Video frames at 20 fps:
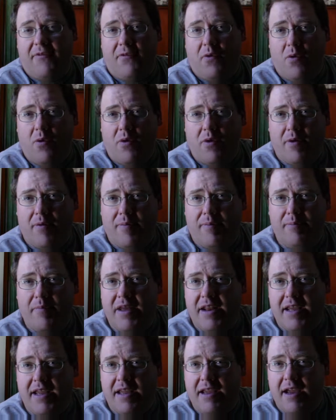before
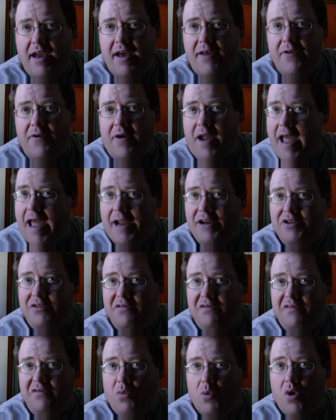many other
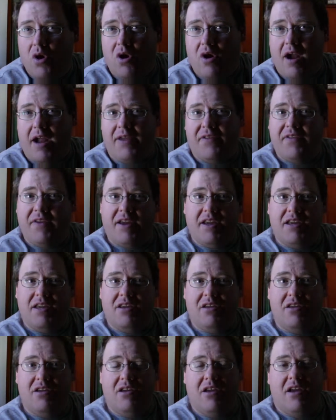actors were. I think
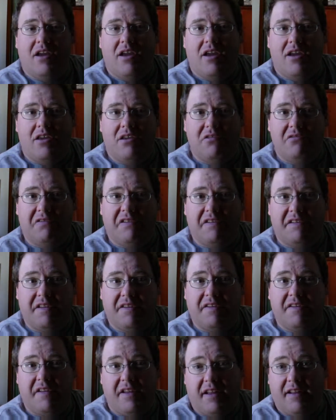you used
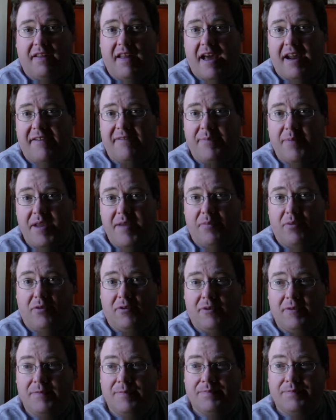to see a lot of
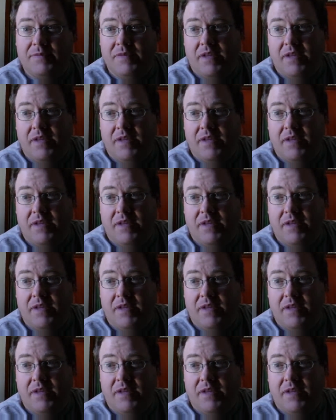people